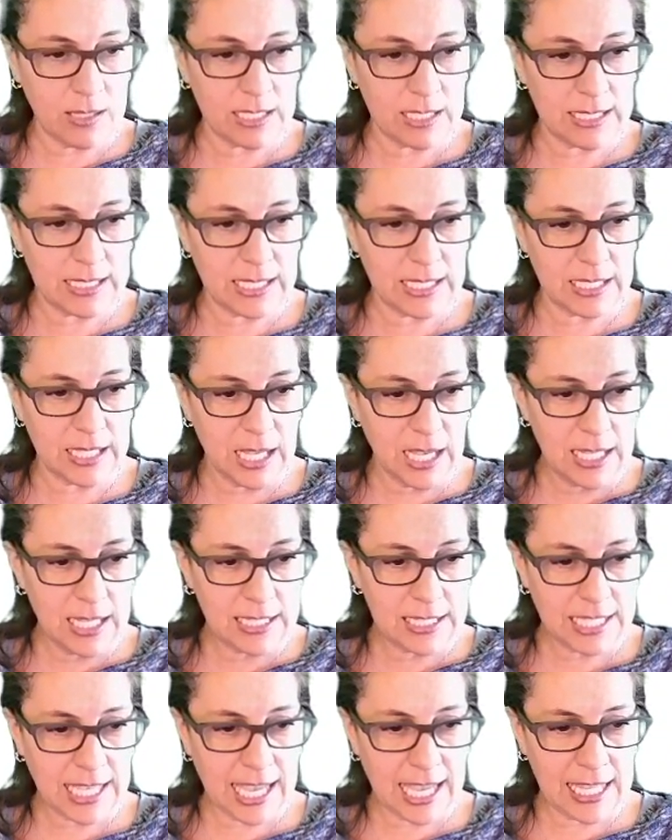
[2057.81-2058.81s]
This is
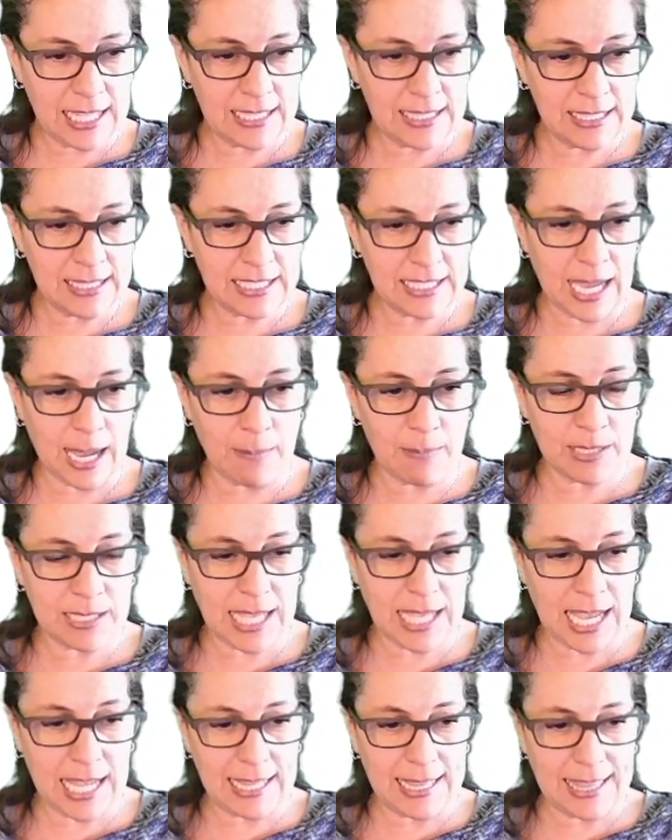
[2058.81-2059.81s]
10 times
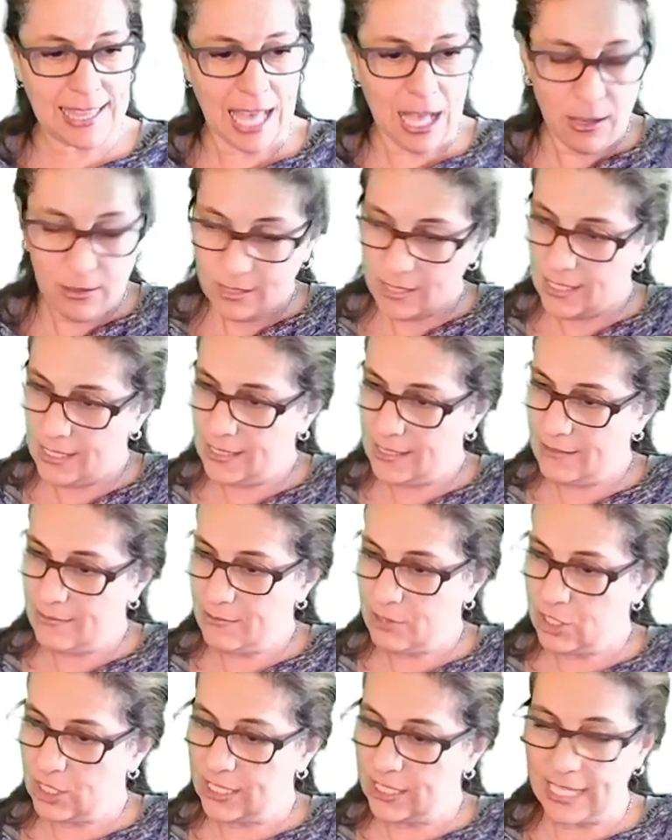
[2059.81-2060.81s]
8,000,
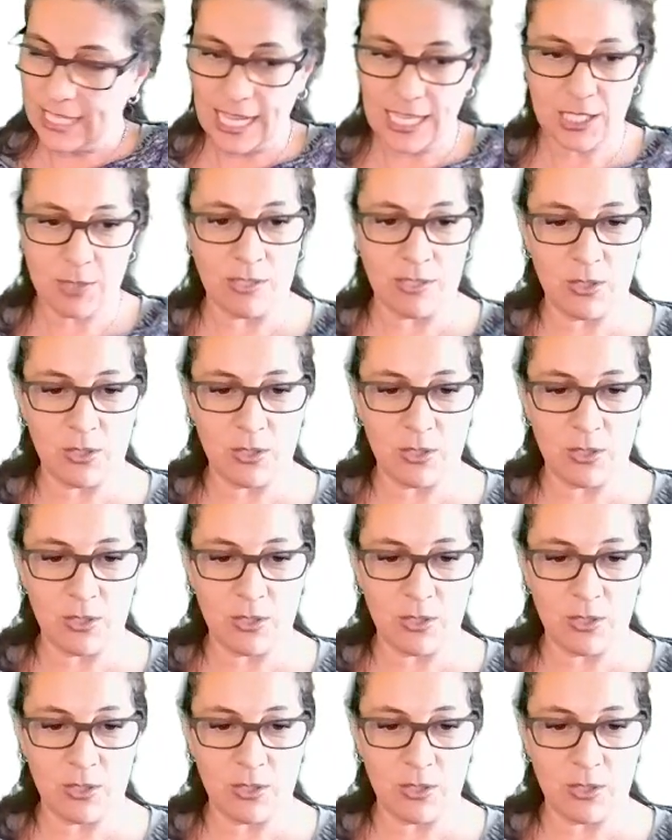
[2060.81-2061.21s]
which is the next one.